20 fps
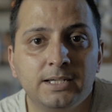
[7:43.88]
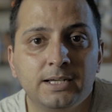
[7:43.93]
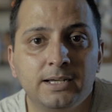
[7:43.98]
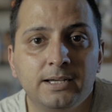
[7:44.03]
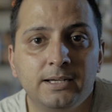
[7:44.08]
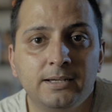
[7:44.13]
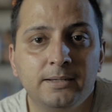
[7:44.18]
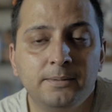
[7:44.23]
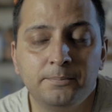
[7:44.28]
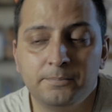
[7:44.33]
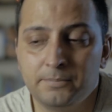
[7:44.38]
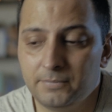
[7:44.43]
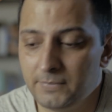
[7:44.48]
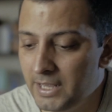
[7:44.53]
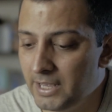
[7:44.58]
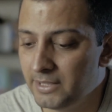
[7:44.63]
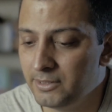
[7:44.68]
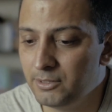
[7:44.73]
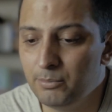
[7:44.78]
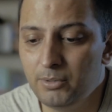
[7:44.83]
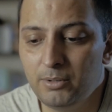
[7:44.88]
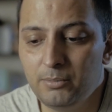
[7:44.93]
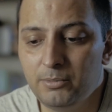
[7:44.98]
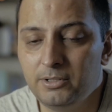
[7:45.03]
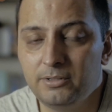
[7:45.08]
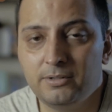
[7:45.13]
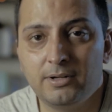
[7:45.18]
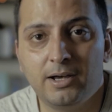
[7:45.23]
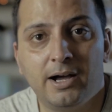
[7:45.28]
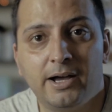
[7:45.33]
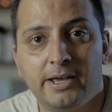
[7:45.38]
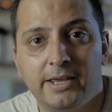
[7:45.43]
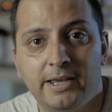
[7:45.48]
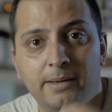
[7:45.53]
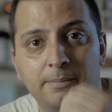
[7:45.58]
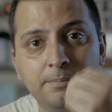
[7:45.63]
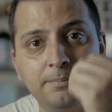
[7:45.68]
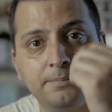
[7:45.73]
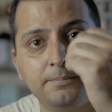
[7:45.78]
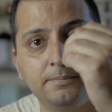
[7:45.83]
At the moment, I
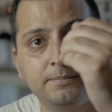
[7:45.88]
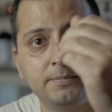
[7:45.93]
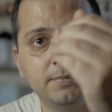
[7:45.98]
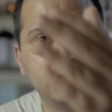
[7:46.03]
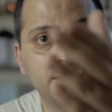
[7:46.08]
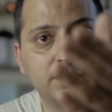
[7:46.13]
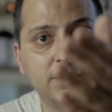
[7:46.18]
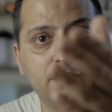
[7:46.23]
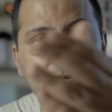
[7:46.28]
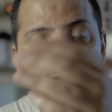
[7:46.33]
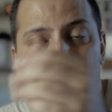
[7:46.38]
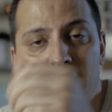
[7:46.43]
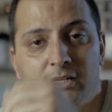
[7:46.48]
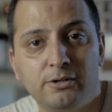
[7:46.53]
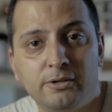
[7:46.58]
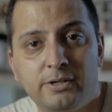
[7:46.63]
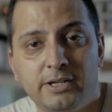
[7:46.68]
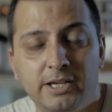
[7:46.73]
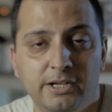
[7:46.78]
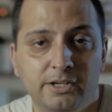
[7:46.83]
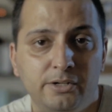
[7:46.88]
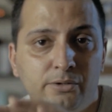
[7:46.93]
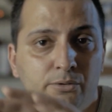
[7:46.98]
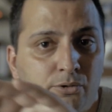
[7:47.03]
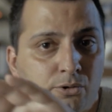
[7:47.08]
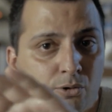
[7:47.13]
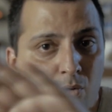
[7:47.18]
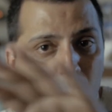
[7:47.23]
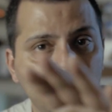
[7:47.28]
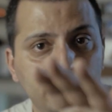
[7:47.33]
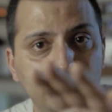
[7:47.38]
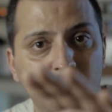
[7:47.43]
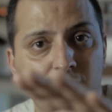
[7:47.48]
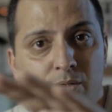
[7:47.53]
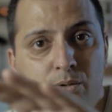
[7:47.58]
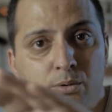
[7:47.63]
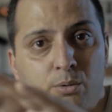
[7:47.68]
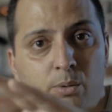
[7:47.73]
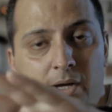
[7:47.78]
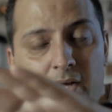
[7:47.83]
am currently looking at you, talking to
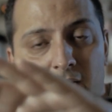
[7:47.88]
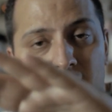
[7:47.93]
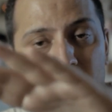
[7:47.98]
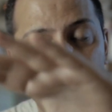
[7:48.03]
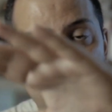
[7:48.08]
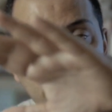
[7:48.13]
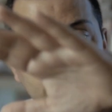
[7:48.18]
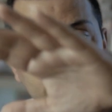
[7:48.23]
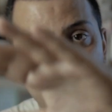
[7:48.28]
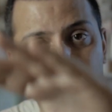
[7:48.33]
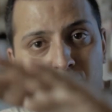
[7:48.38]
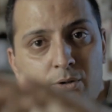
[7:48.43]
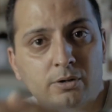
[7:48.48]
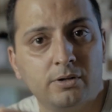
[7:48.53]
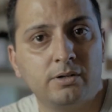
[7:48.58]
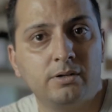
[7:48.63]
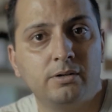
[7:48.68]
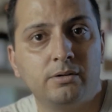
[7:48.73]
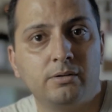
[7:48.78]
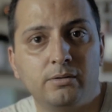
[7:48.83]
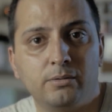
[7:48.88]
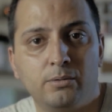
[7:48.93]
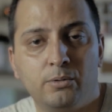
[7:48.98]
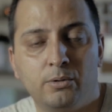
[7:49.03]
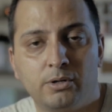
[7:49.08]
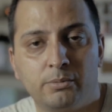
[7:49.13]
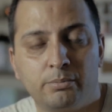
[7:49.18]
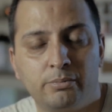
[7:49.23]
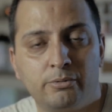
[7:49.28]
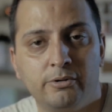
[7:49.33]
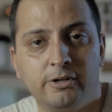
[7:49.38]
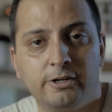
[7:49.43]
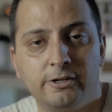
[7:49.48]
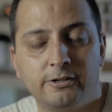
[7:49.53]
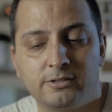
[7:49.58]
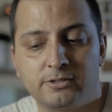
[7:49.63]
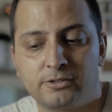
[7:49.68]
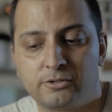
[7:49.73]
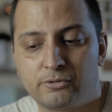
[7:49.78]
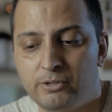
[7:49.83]
you, and I'm talking on a
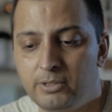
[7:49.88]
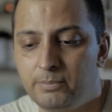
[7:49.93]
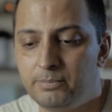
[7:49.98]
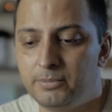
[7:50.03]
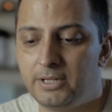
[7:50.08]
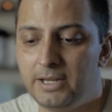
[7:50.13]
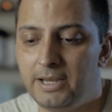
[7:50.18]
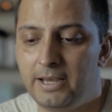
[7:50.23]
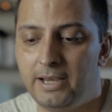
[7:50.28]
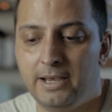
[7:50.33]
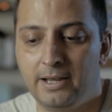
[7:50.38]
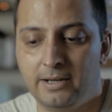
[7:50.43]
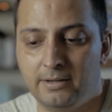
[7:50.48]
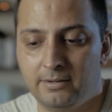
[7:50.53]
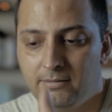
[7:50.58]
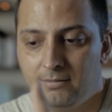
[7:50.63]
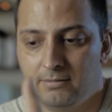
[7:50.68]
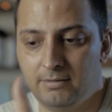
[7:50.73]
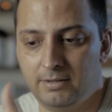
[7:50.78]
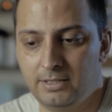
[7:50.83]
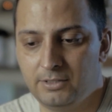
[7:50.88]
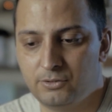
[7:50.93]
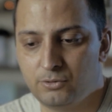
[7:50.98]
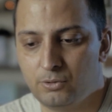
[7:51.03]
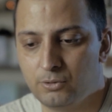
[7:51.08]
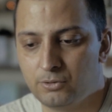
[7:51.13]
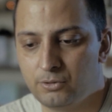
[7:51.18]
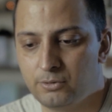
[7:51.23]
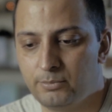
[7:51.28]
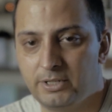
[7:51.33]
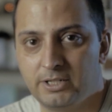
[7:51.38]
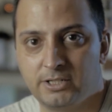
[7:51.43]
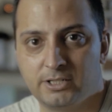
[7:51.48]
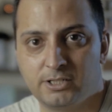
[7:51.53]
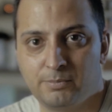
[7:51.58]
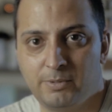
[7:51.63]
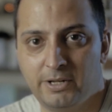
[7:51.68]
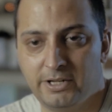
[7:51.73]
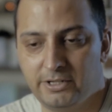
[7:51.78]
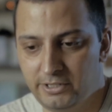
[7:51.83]
pre-written script, and it's also being
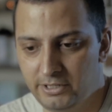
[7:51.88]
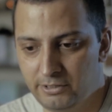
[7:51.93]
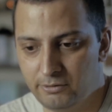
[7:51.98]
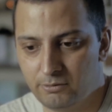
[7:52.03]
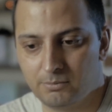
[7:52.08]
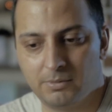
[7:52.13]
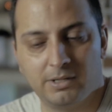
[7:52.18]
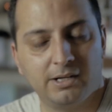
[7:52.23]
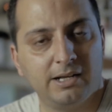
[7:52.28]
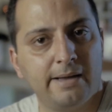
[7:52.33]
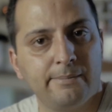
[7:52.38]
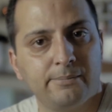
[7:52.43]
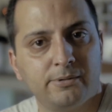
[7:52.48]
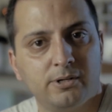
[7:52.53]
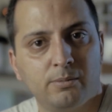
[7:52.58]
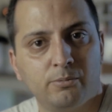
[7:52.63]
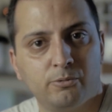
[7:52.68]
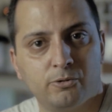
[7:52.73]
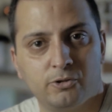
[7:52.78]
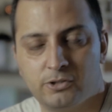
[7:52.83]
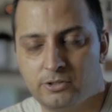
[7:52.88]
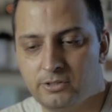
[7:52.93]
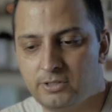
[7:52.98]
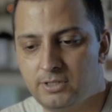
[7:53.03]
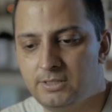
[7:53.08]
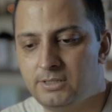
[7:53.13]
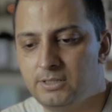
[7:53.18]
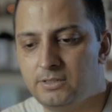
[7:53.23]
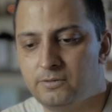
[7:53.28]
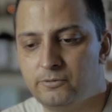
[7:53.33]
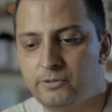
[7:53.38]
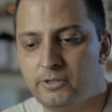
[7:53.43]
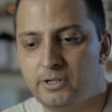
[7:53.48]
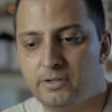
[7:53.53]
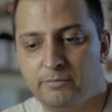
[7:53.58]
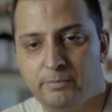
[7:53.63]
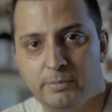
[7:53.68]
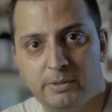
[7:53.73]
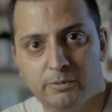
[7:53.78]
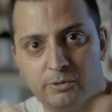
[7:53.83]
displayed here on my laptop, which sits in front
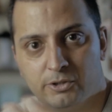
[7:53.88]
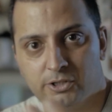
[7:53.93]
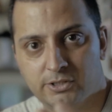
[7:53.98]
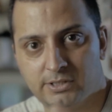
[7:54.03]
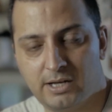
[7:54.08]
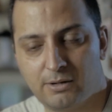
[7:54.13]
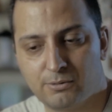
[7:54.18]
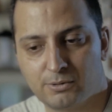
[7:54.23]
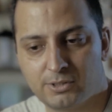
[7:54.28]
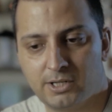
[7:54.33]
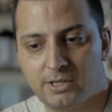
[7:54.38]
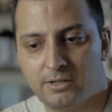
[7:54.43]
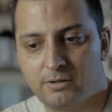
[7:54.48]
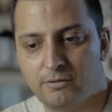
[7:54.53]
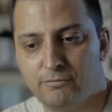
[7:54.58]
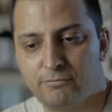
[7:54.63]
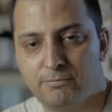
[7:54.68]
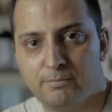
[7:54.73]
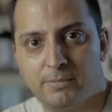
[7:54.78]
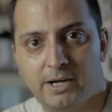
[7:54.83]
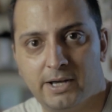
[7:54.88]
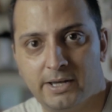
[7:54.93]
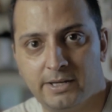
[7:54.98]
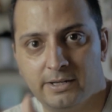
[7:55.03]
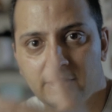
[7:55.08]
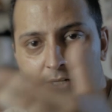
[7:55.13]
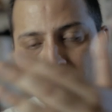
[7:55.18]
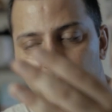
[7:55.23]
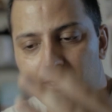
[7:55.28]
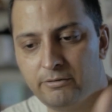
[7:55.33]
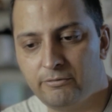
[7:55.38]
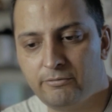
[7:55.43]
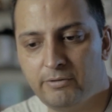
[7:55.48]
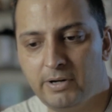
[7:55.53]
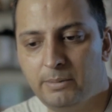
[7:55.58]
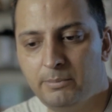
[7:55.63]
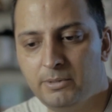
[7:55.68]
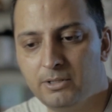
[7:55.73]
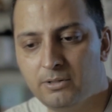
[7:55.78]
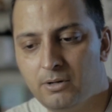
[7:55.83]
of me, which is outside of my
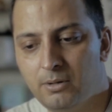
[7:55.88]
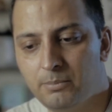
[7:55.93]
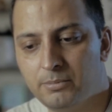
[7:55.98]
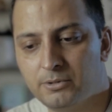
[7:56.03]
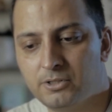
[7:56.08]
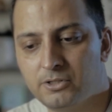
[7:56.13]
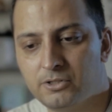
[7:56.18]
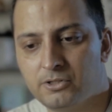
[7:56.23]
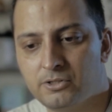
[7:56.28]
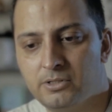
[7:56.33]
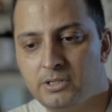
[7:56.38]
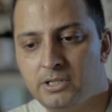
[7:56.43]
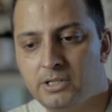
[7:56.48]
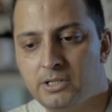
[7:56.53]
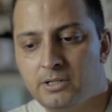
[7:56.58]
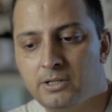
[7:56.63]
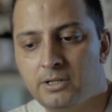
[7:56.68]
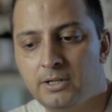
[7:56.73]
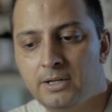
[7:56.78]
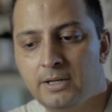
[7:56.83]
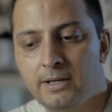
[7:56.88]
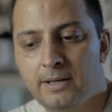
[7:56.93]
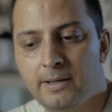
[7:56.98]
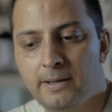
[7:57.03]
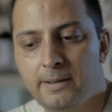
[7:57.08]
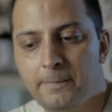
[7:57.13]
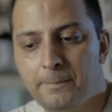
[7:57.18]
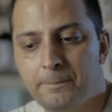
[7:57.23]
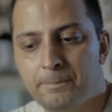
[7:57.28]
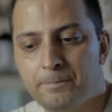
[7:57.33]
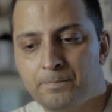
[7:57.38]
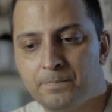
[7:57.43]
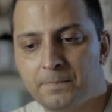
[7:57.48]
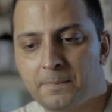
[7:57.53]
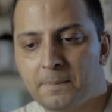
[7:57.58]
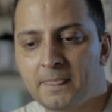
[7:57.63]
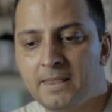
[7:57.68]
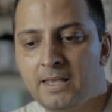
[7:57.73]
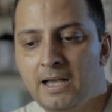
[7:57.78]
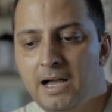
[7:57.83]
framing composition here.
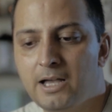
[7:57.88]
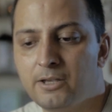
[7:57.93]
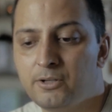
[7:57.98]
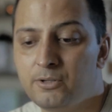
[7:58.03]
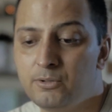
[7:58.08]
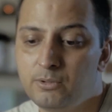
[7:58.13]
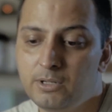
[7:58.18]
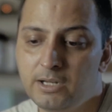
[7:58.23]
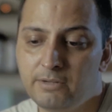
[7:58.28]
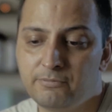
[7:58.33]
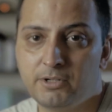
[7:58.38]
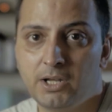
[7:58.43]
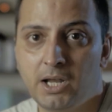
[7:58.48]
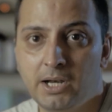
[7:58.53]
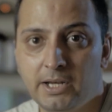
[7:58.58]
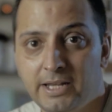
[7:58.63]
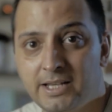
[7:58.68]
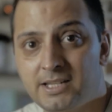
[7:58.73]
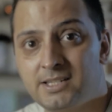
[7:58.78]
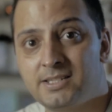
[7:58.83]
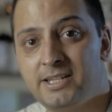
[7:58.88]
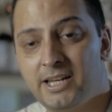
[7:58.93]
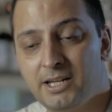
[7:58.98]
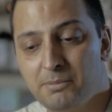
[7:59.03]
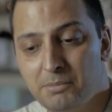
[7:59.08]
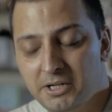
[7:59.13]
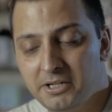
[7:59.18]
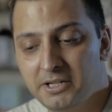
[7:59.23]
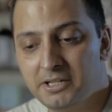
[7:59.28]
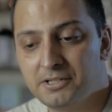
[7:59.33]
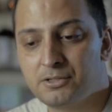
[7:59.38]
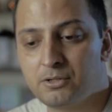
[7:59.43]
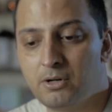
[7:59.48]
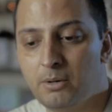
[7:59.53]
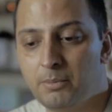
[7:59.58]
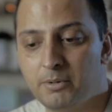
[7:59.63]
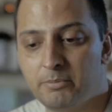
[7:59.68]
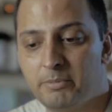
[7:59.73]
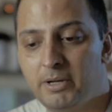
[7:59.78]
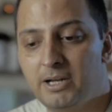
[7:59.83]
I could have extend my
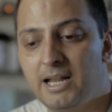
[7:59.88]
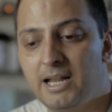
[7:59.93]
desktop on my